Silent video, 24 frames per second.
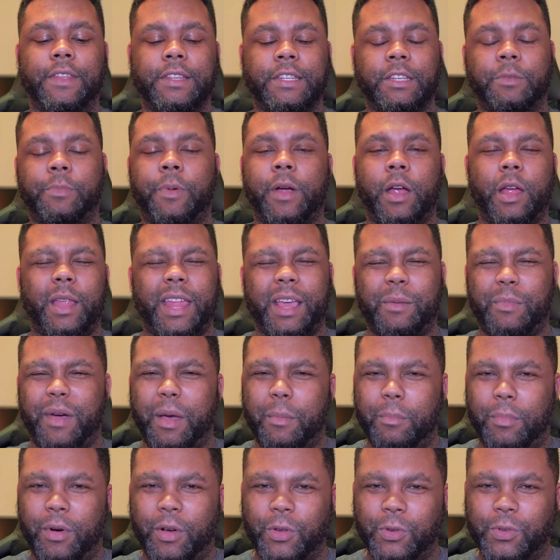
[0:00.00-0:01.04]
this is probably like
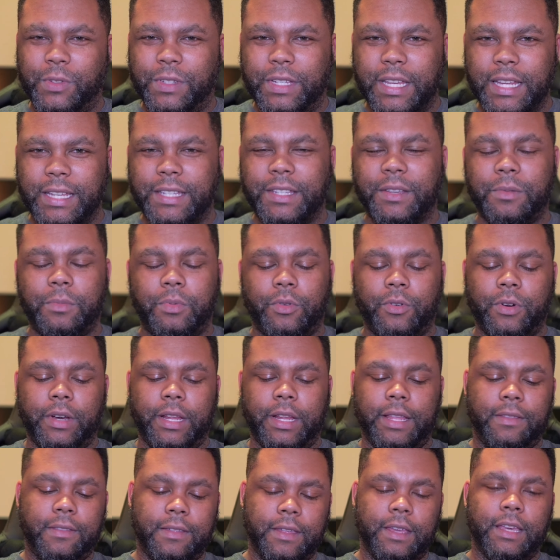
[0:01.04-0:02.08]
my most
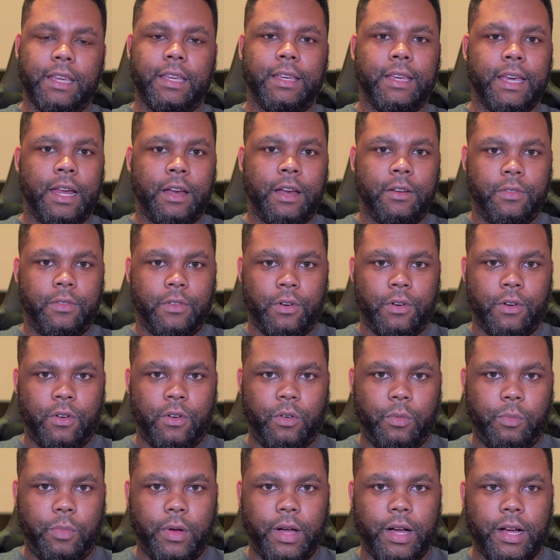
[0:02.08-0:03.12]
disappointing thing out of the
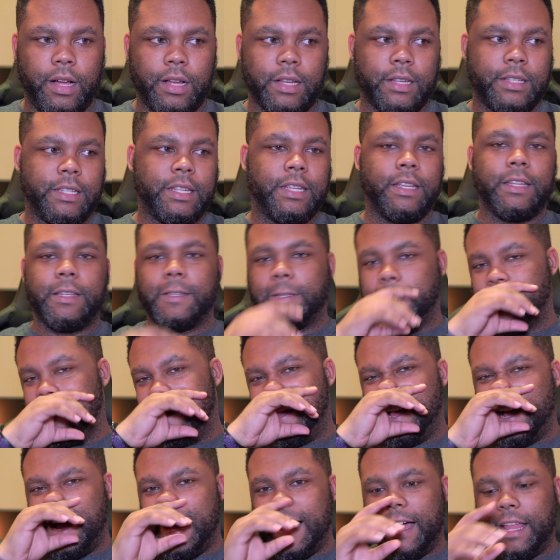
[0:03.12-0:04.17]
whole box is,
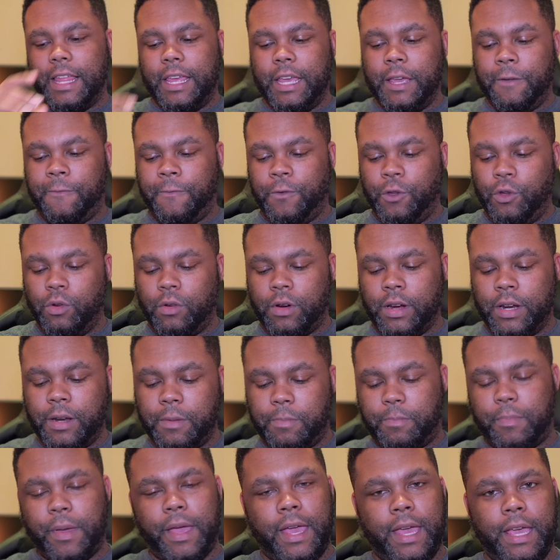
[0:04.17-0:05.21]
if you're
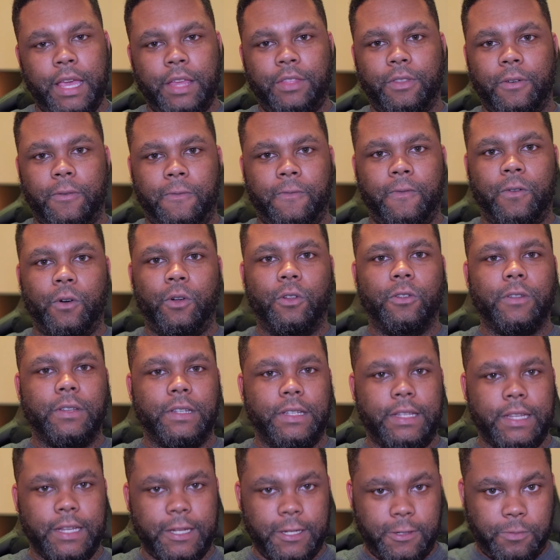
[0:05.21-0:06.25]
gonna pay the full
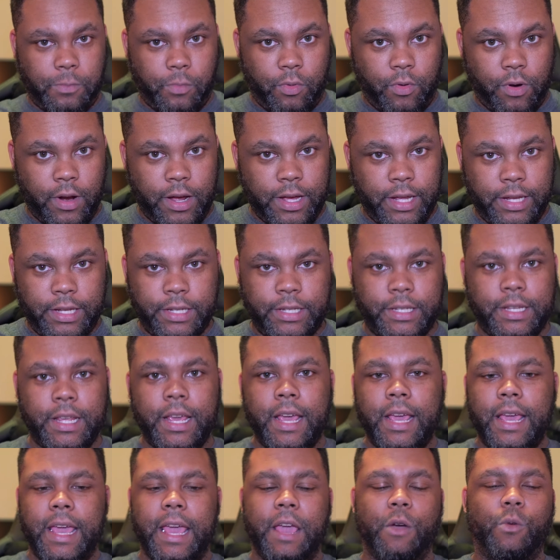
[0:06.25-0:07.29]
disc price,
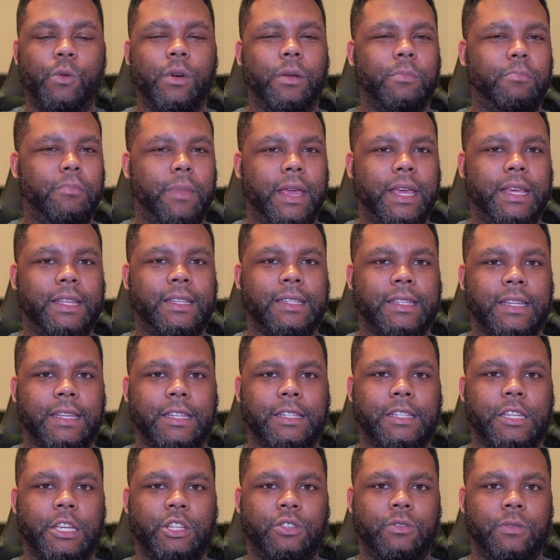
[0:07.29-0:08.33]
it would make
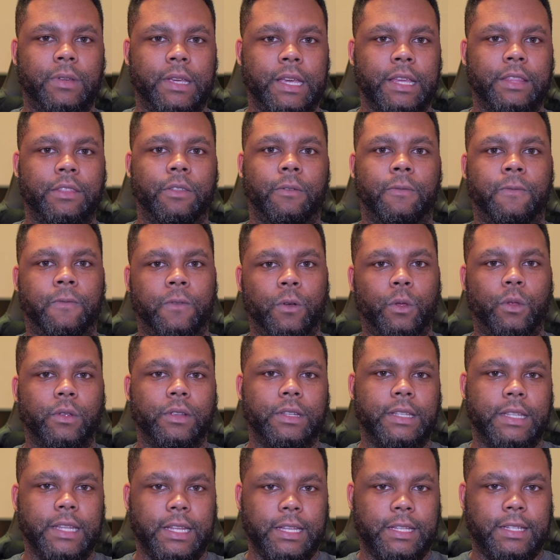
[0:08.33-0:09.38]
sense that you get the full
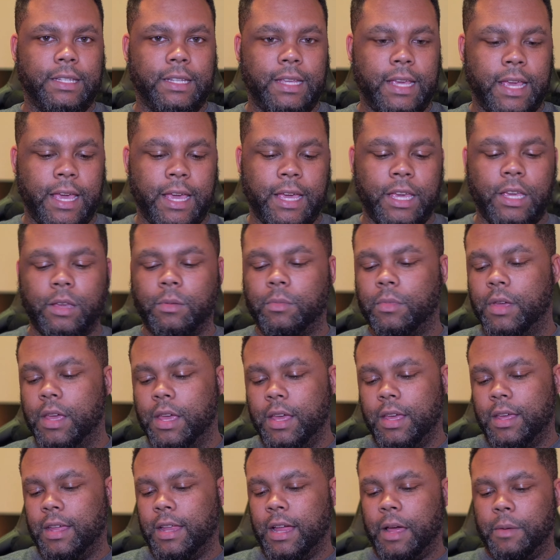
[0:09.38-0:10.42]
disc game.
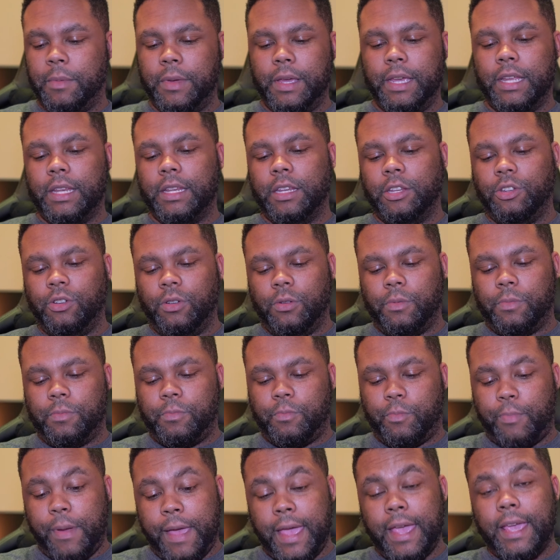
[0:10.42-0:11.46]
I mean, you're
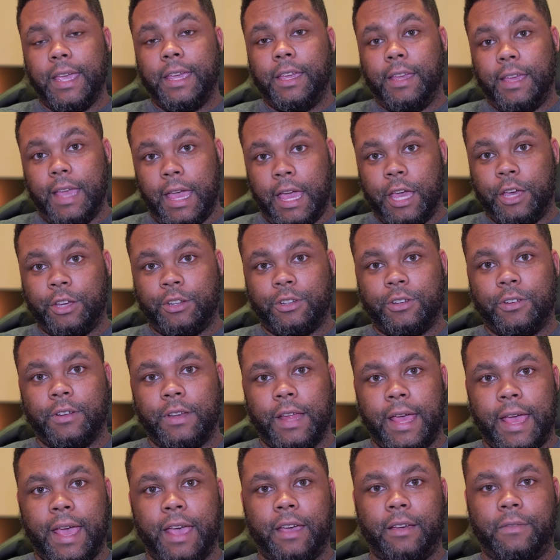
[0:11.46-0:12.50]
paying extra
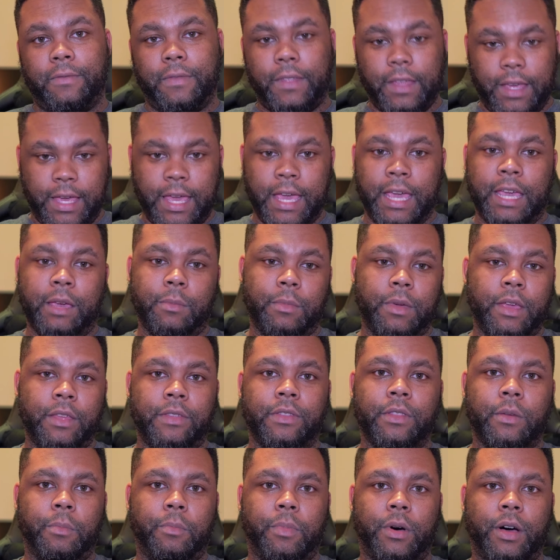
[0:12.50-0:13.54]
to have the game
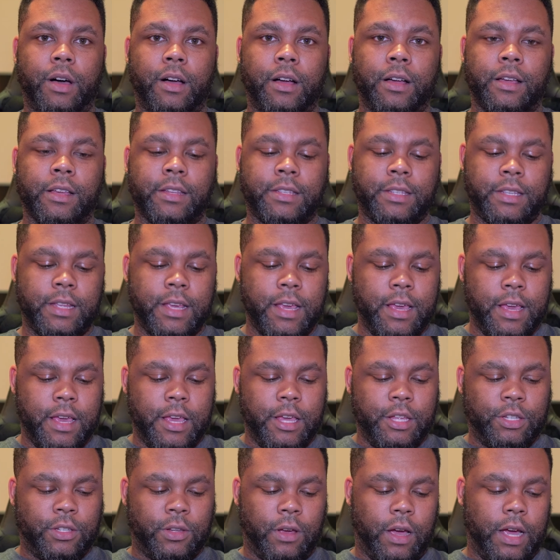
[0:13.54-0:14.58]
in the box,
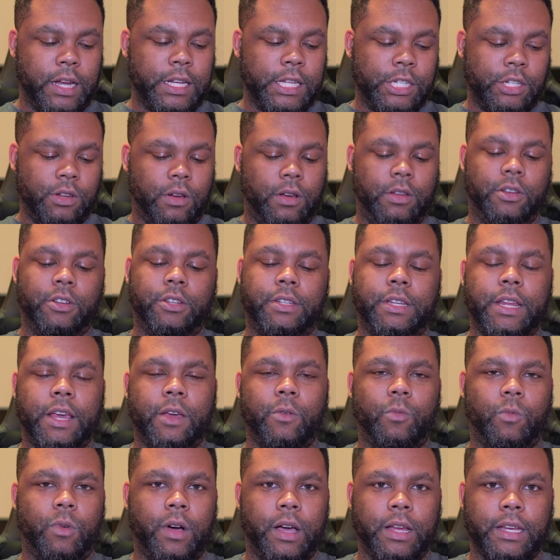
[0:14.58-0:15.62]
so I just don't
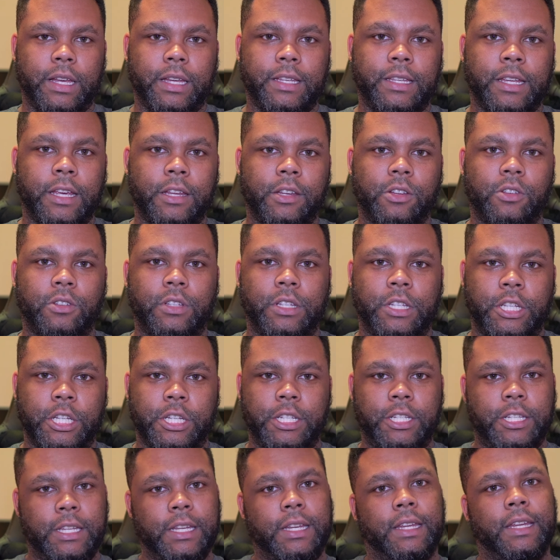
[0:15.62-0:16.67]
understand why Nintendo
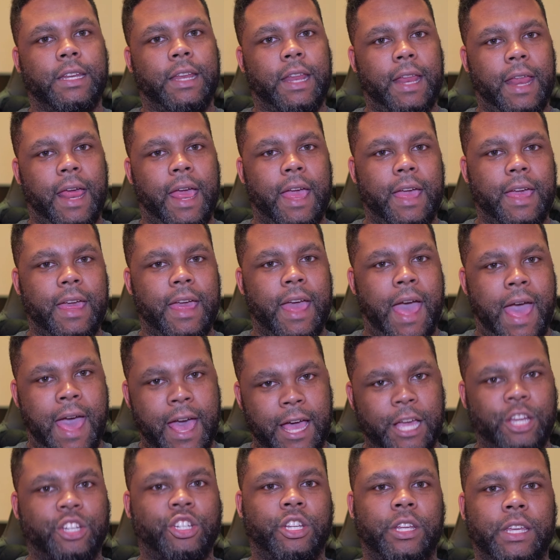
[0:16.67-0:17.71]
just didn't
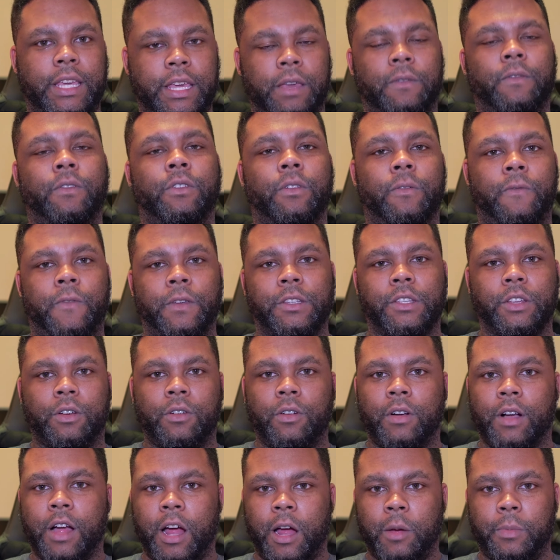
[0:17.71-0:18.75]
actually give you the
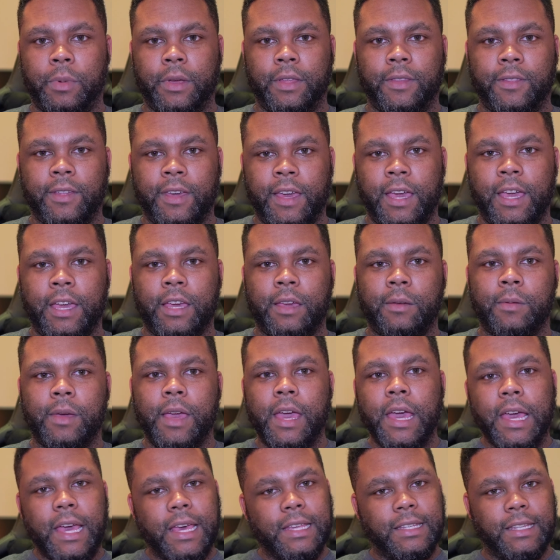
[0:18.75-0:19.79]
physical copy of the game.
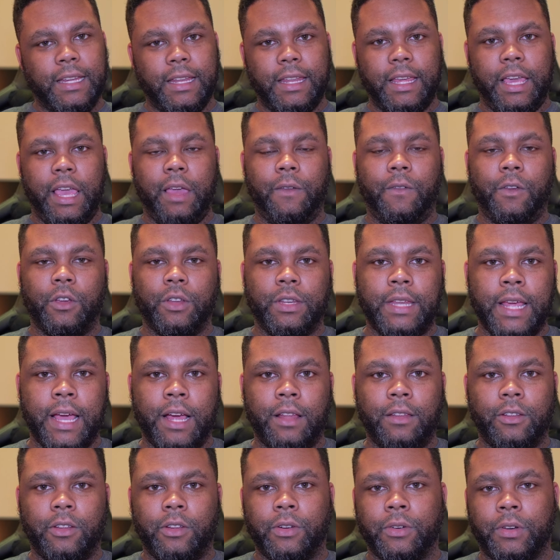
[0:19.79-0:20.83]
Instead, they gave you a
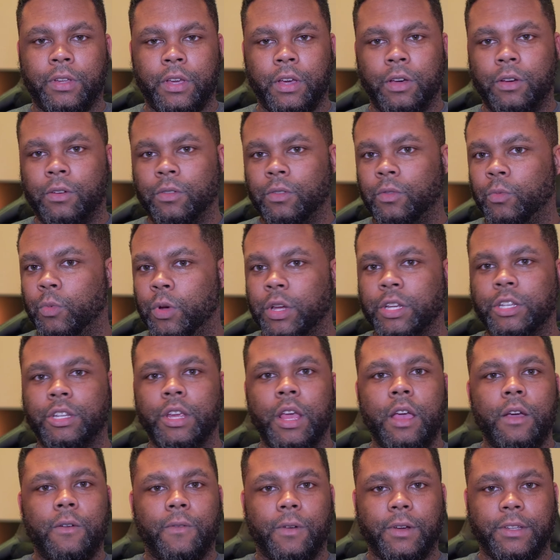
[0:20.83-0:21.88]
download code, which
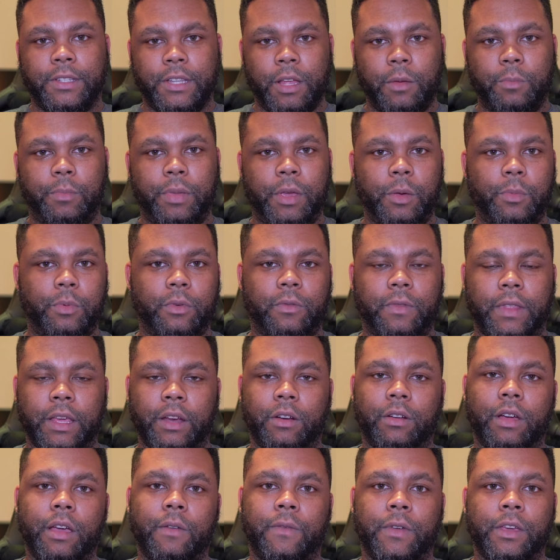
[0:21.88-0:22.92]
for some people, if they
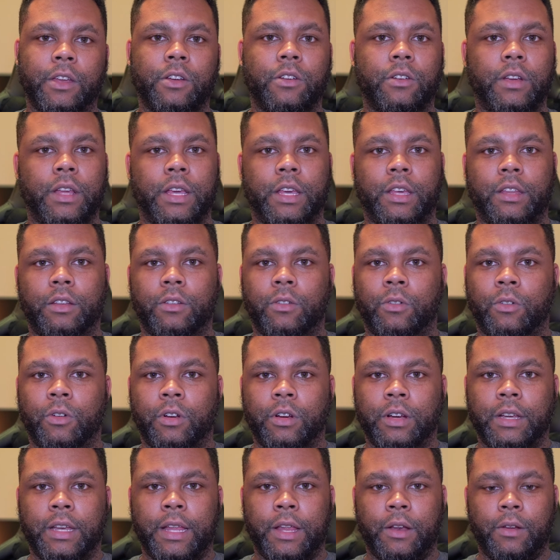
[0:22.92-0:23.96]
don't have internet
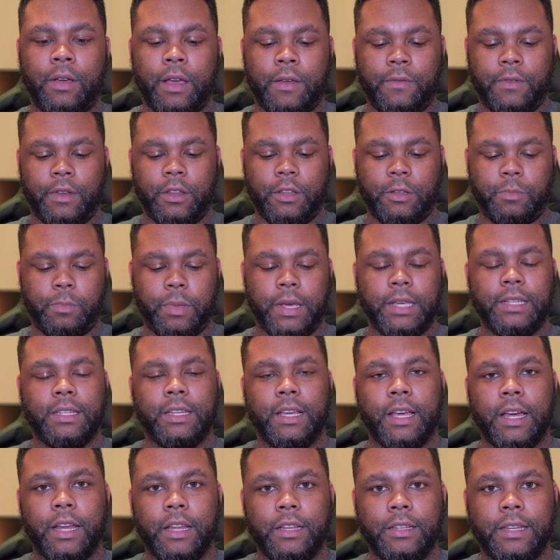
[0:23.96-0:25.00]
or they don't have enough space
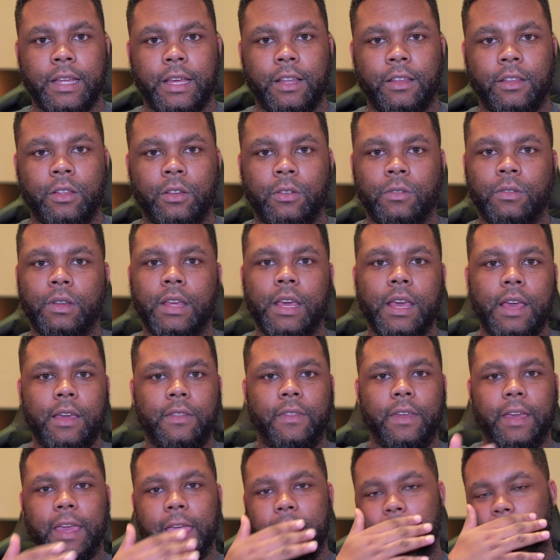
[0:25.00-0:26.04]
to kind of download
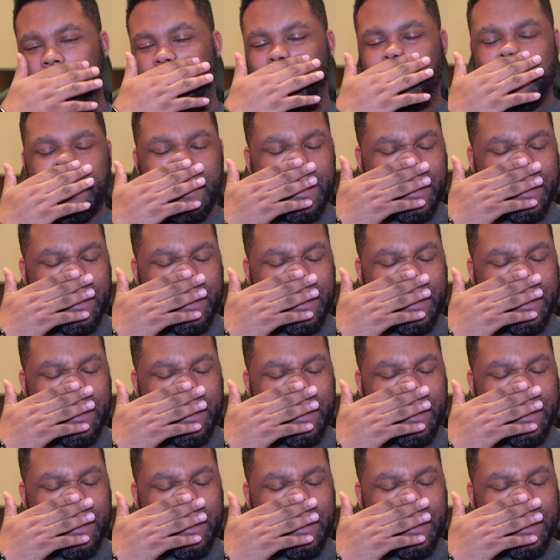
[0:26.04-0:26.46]
the game,